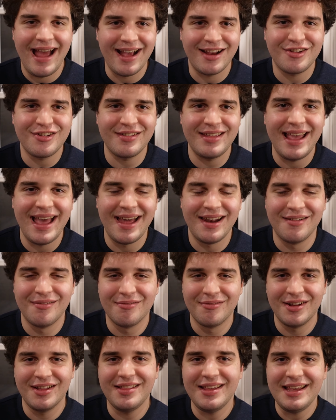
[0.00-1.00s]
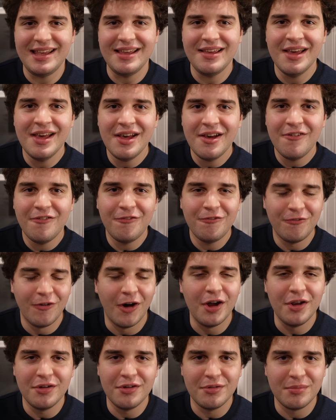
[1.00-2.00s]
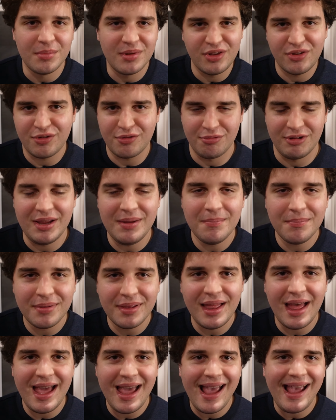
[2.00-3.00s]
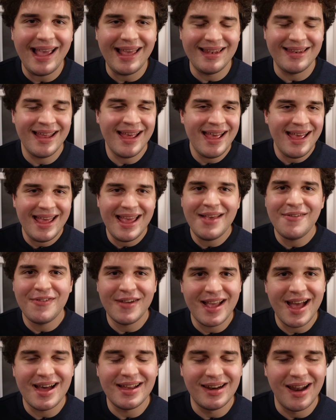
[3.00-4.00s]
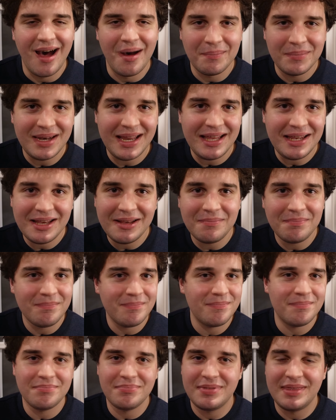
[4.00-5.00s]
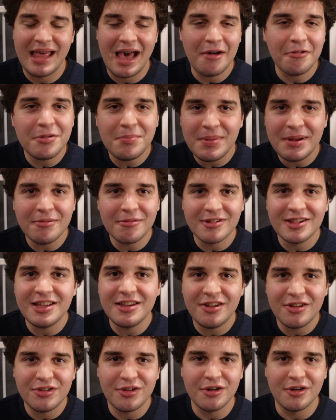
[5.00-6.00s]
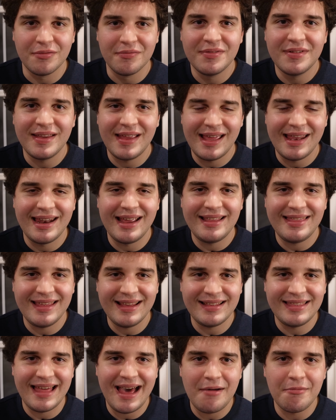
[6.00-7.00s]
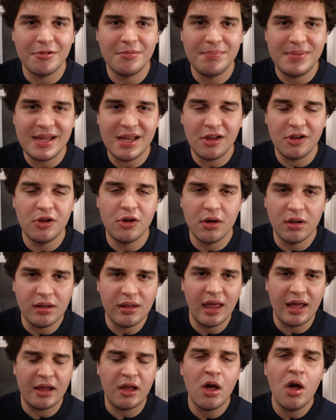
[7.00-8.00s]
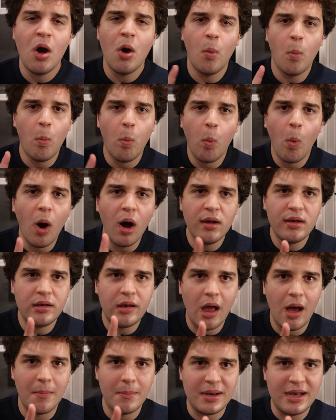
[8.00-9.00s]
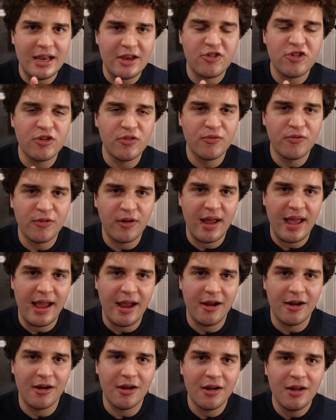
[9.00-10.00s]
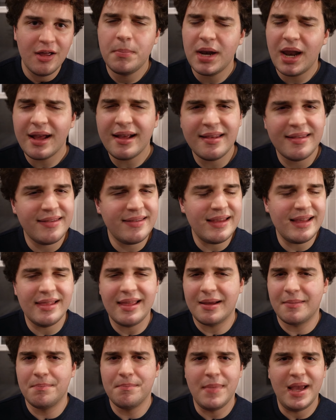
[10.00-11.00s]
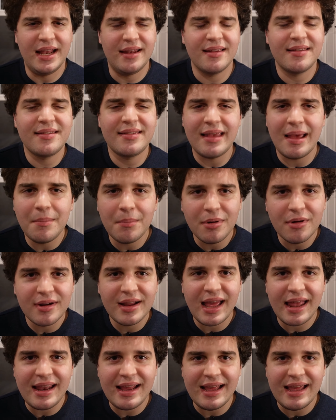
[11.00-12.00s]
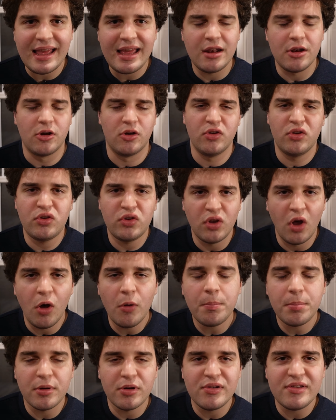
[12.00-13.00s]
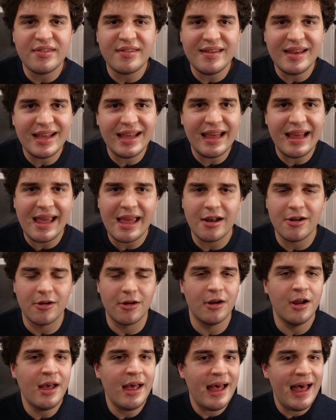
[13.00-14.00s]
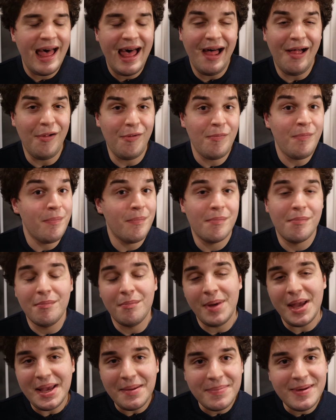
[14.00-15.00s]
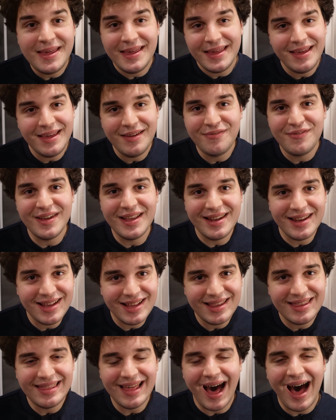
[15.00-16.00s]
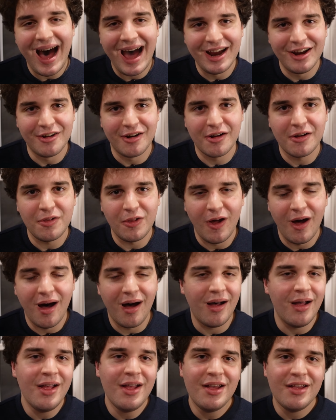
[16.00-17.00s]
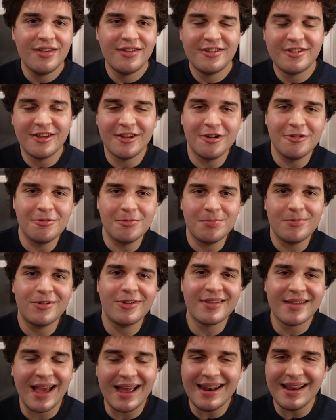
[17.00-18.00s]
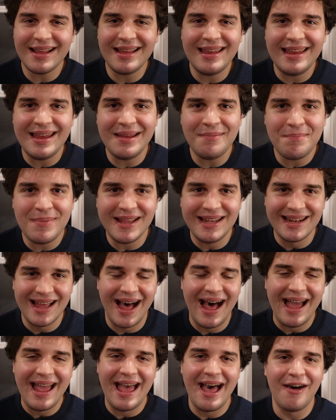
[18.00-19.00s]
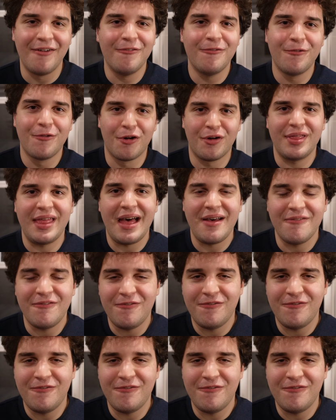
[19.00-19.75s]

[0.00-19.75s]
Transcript: actually had a really fun screenplay, and if it got nominated, that would be really deserved and i think that would be a good like one nomination for air but i could see like may december getting in or saltburn sneaking in or hell maybe even the iron claw so just kind of keep an eye out for that